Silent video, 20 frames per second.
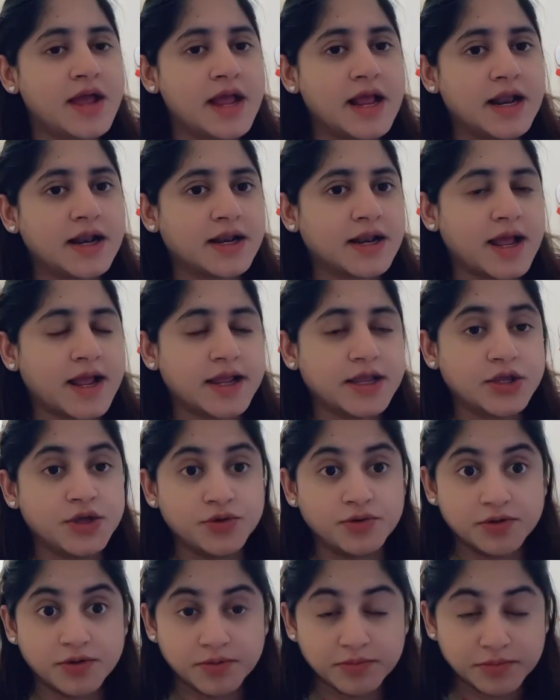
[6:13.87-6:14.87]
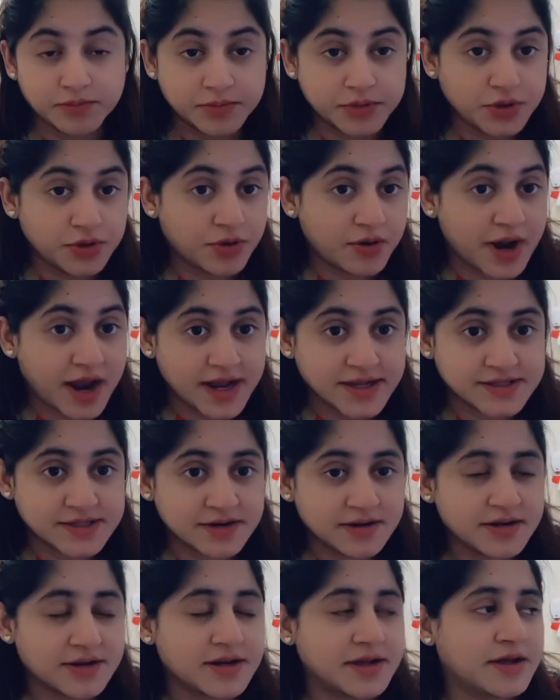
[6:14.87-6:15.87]
like, your eyes
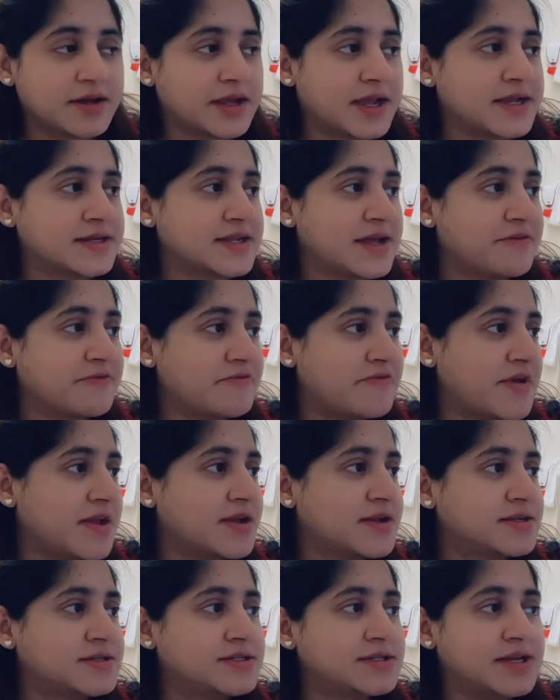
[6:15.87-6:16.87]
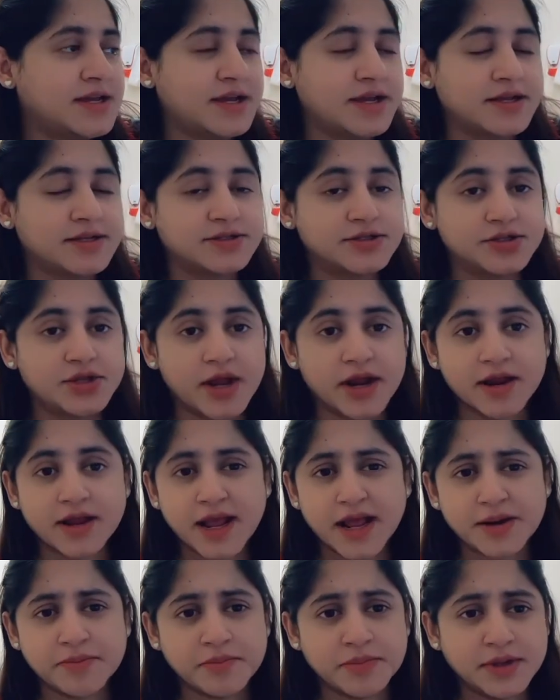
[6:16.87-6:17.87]
are gonna get affected, there
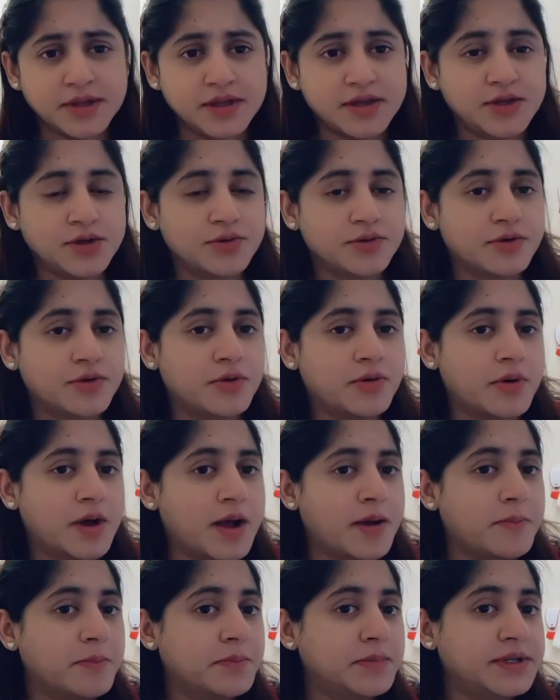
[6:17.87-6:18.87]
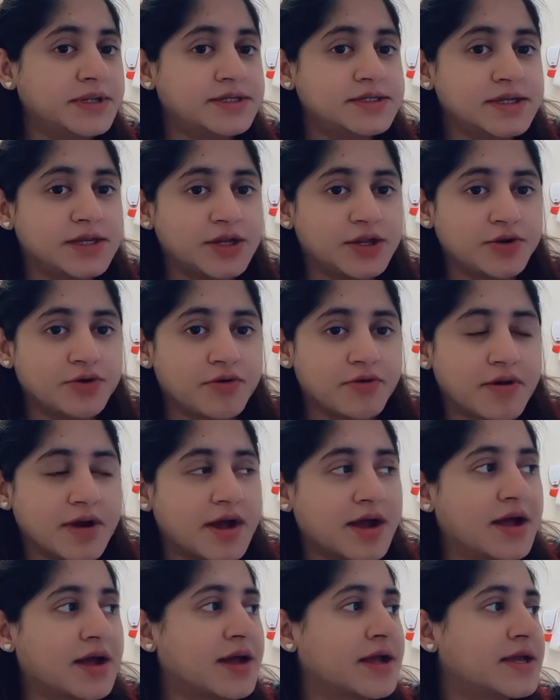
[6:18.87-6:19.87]
can be, bleeding in your
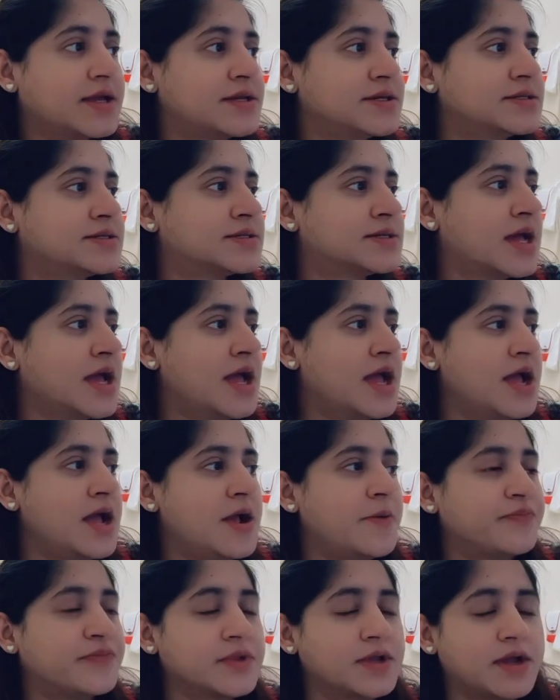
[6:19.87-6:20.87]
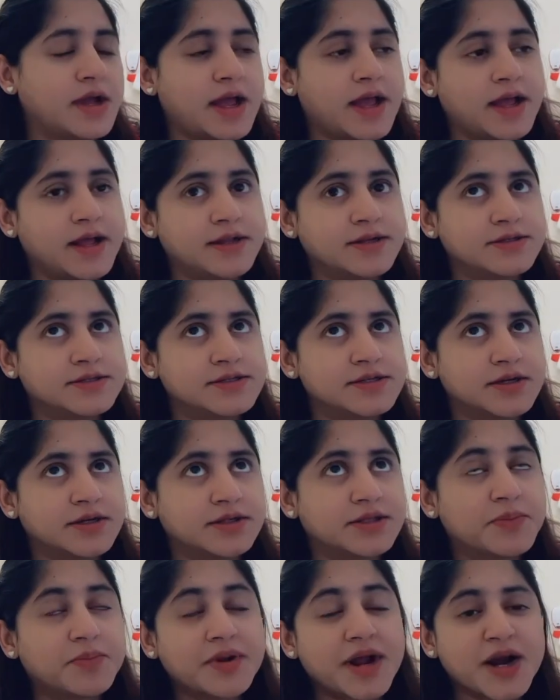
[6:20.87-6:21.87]
eyes, and
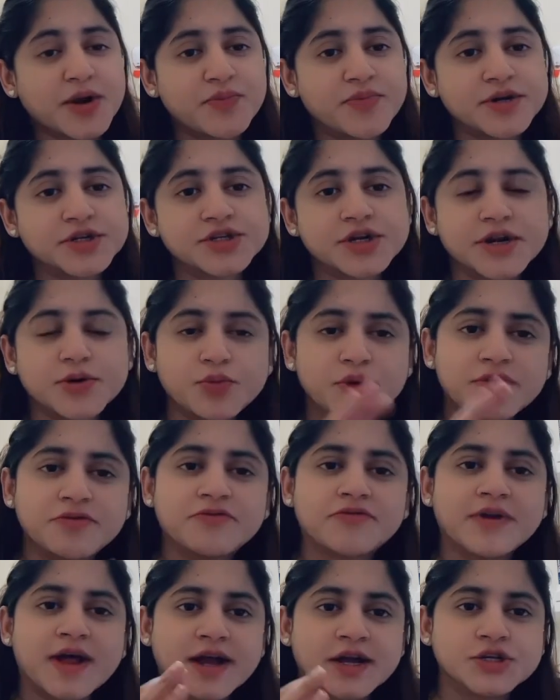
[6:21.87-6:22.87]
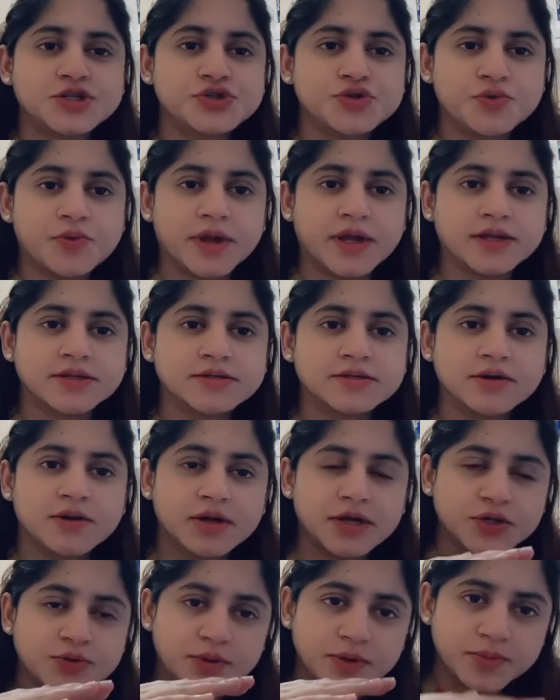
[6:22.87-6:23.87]
the blood pressure will fluctuate.
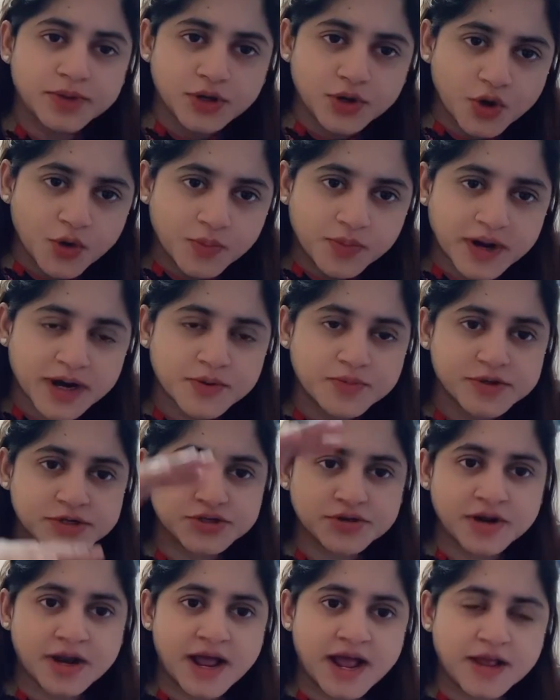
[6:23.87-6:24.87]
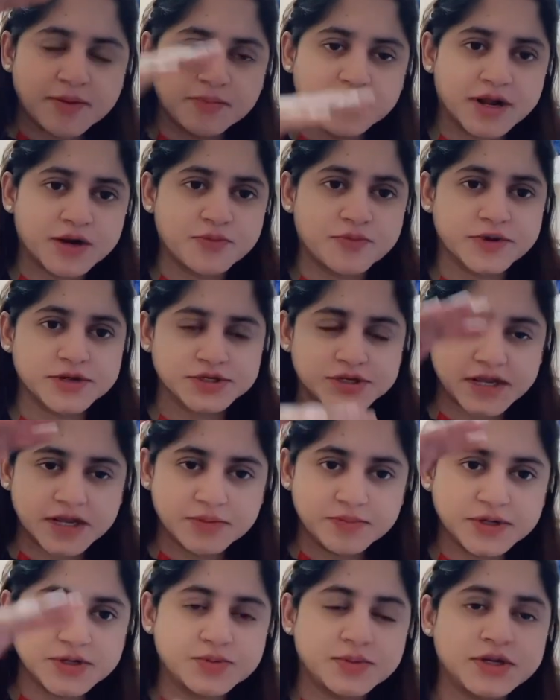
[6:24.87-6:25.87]
It will be low blood pressure and high blood pressure.
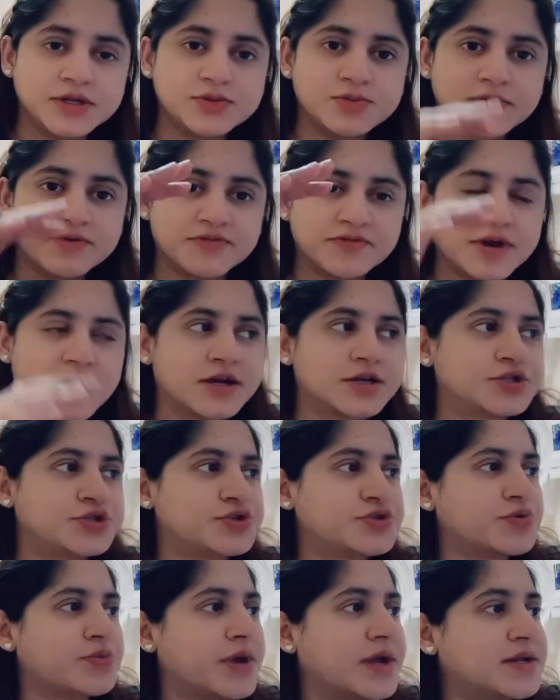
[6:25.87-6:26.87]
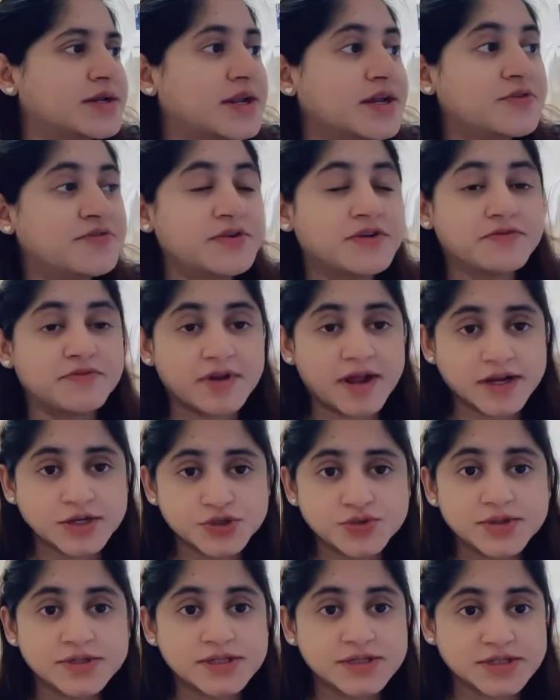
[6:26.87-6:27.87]
In between it will fluctuate, and if it
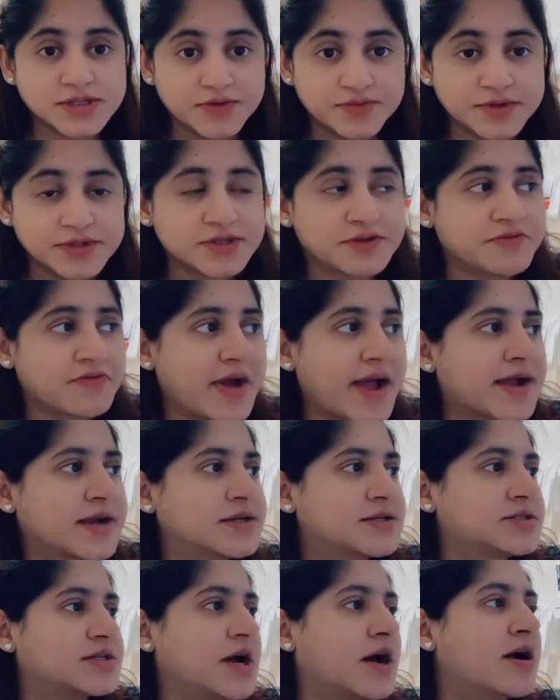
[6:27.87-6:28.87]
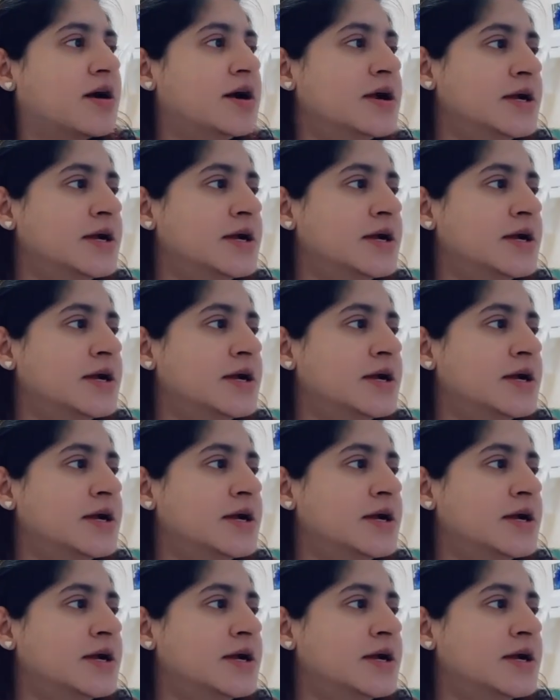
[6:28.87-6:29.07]
fluctuates, it's a risk factor.